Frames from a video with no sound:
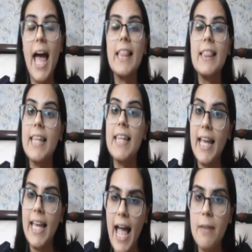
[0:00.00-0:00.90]
and there
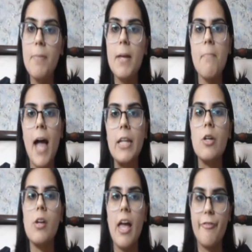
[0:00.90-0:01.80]
can be
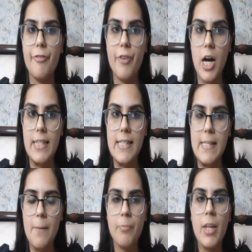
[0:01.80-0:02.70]
manual
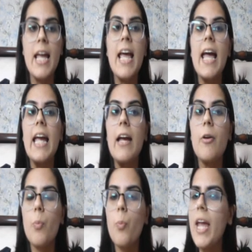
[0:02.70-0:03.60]
efforts.
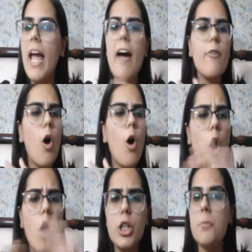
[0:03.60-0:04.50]
We have
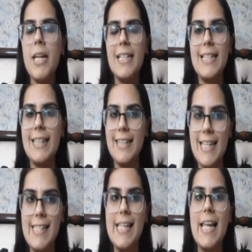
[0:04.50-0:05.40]
automated
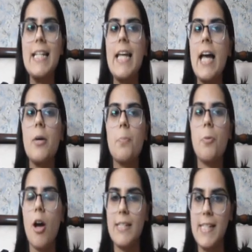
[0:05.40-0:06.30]
this entire
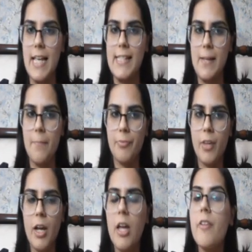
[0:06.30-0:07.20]
process.
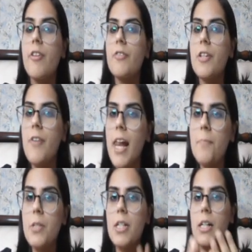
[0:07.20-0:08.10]
We've
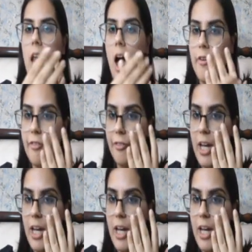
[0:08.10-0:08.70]
developed a glove